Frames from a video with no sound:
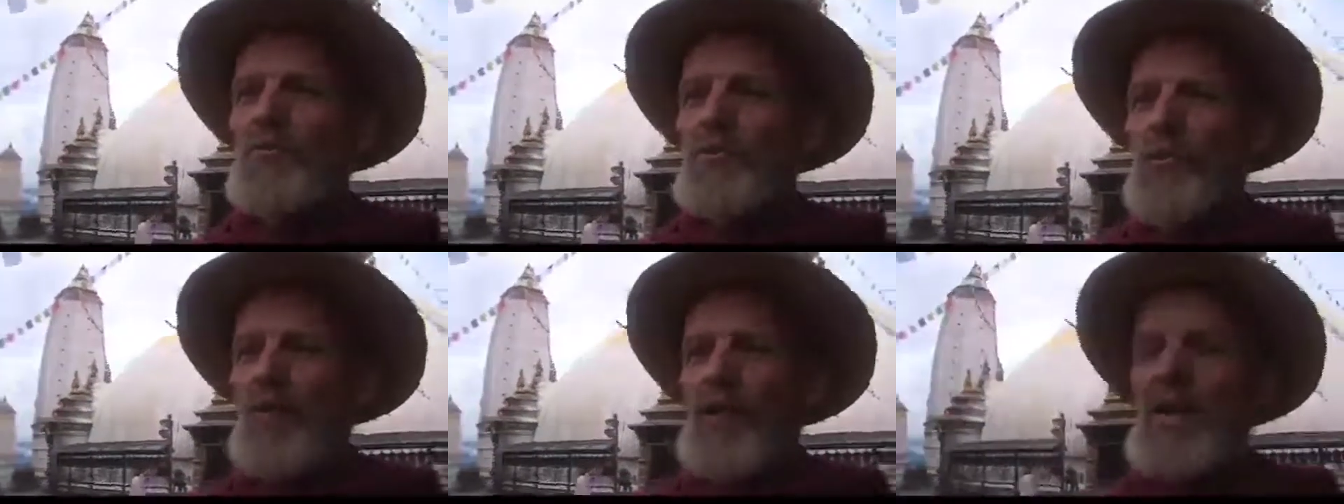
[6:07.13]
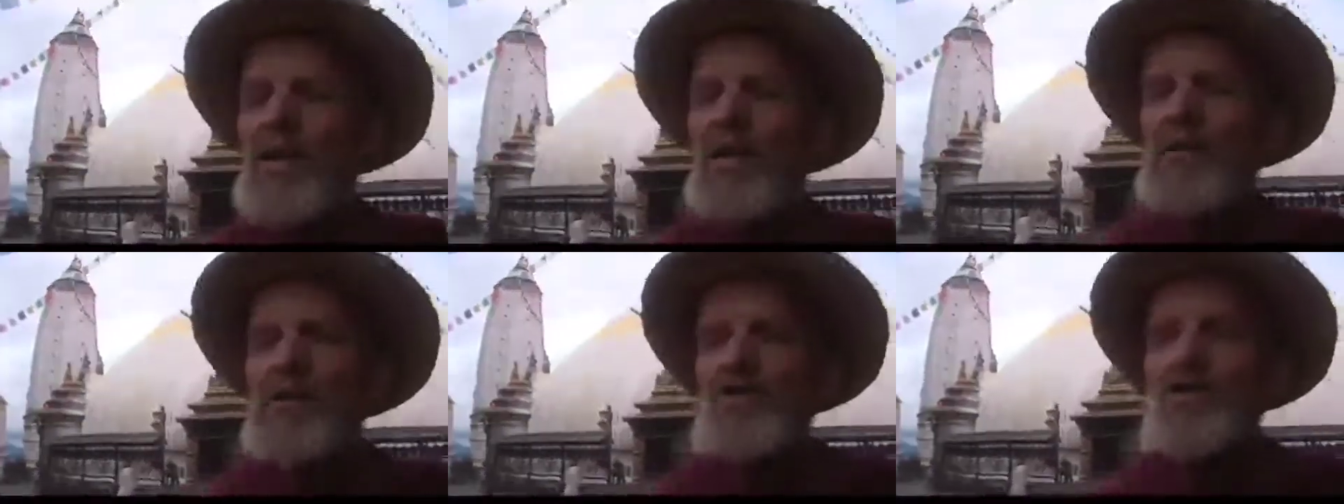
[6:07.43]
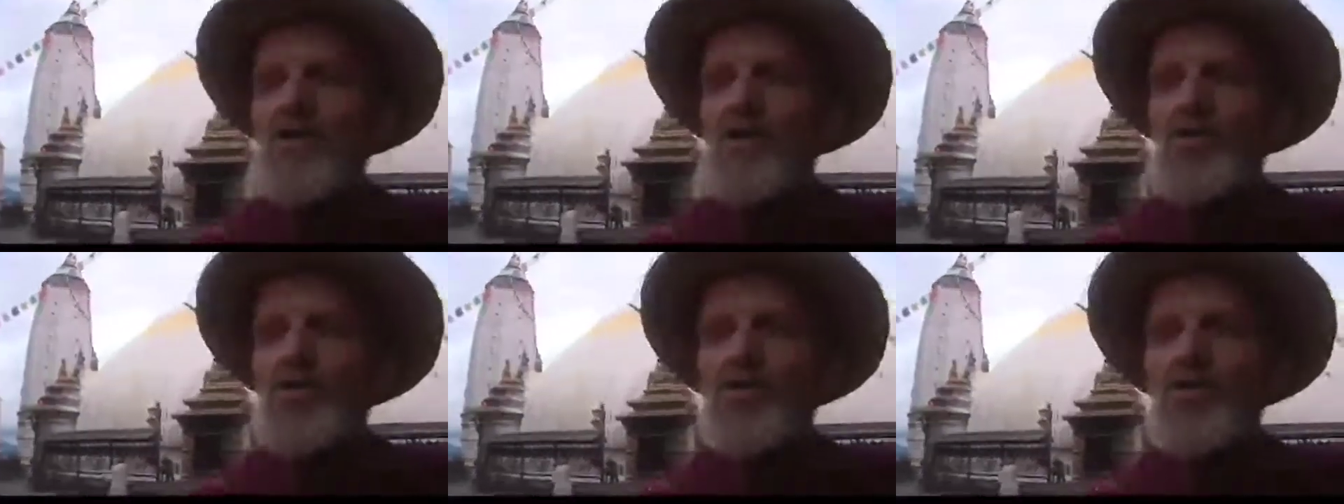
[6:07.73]
freely
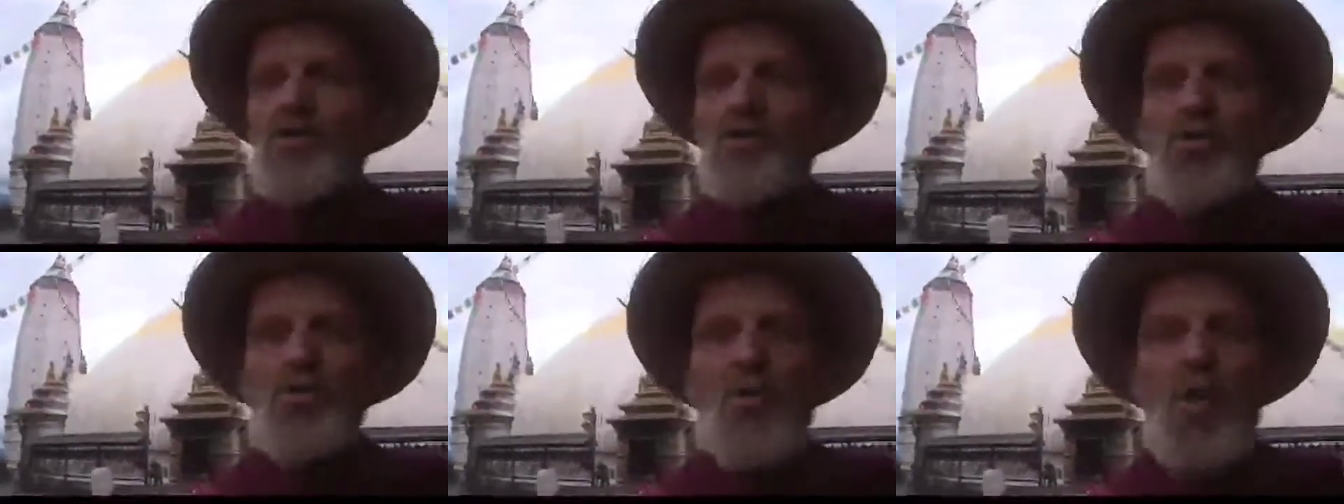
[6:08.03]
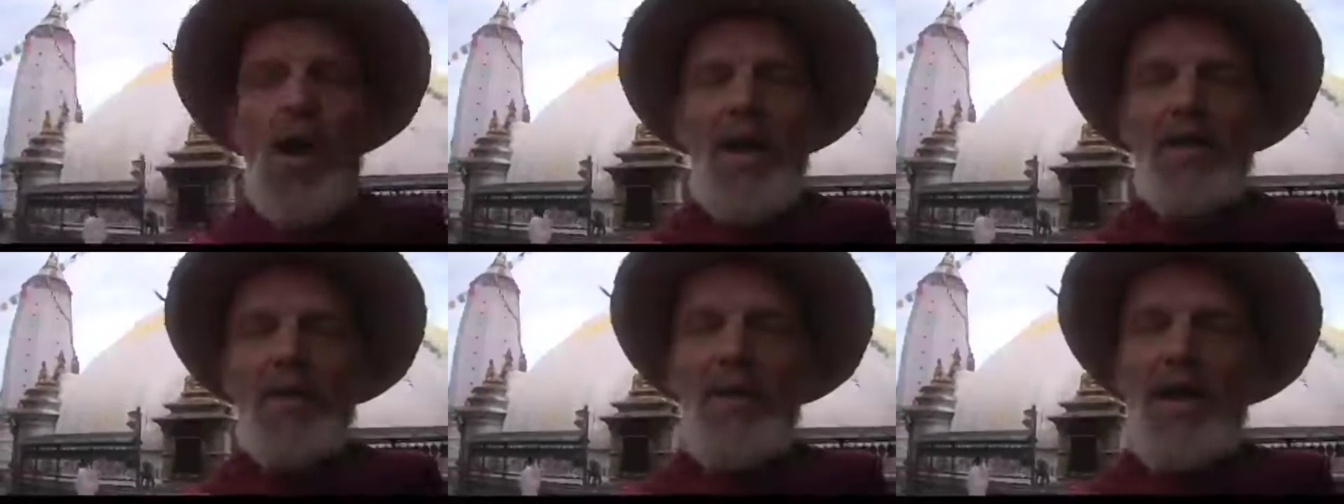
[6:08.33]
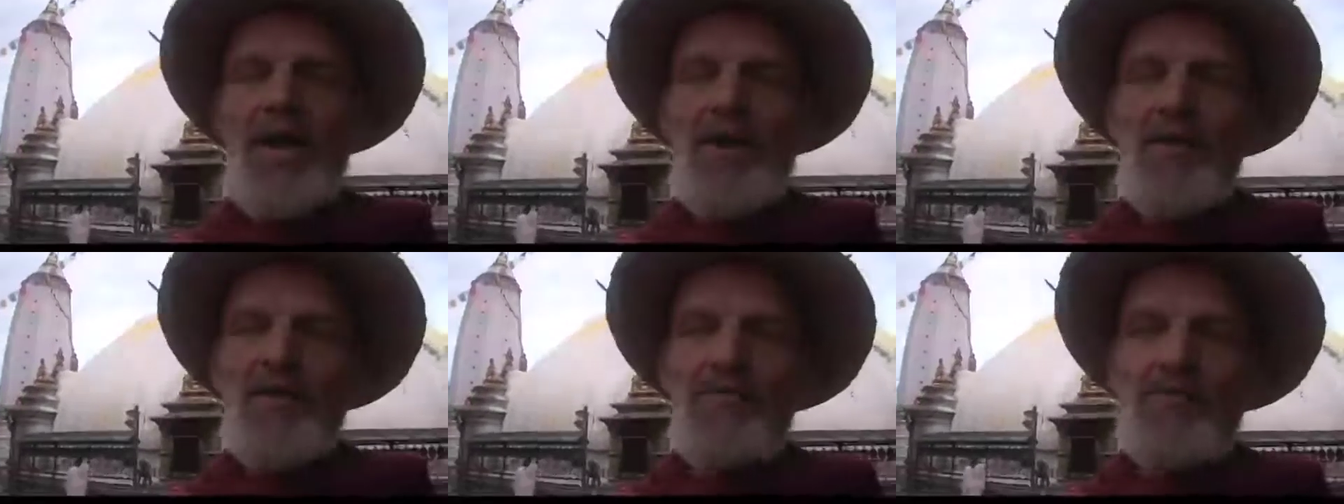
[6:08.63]
choose what
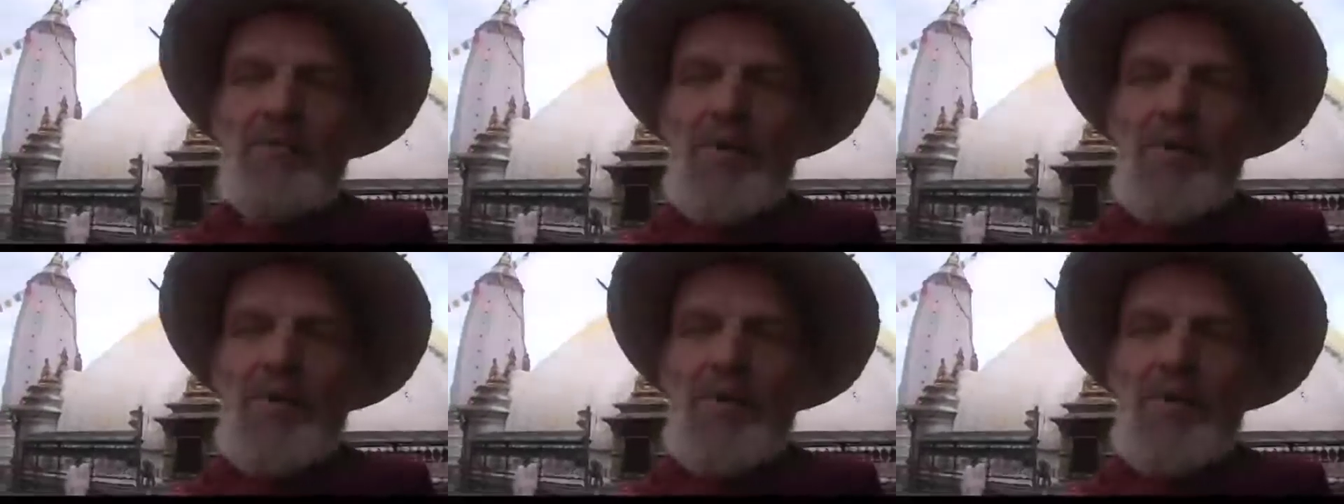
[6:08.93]
kind of